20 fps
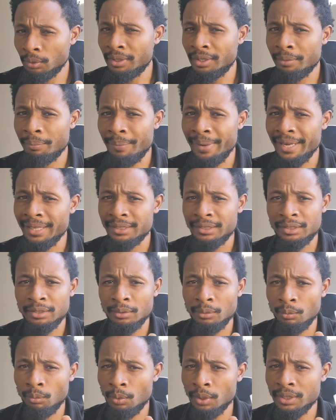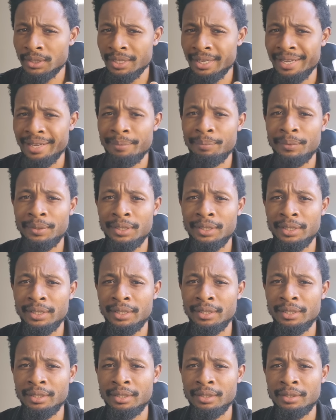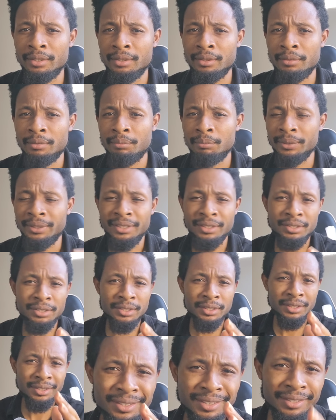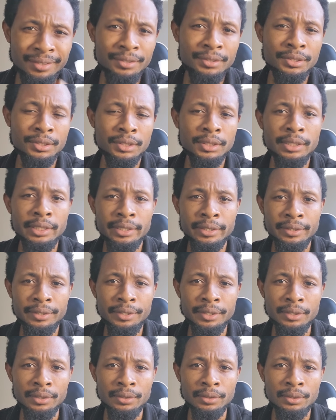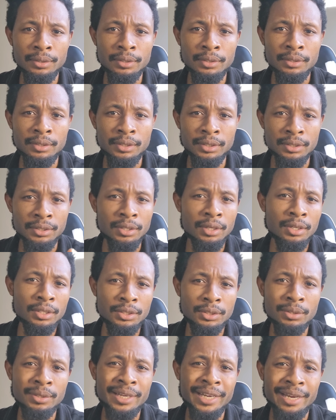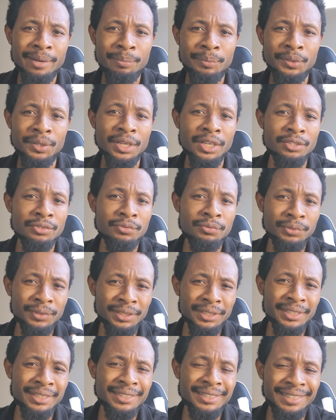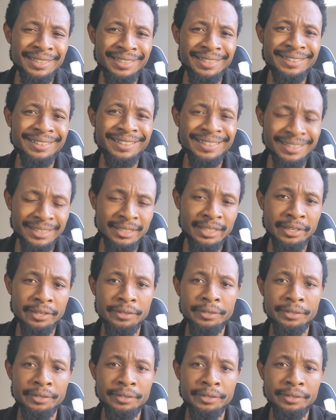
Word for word: We'll get back to what's happening there, but there's another scenario that's also happening as floods hit this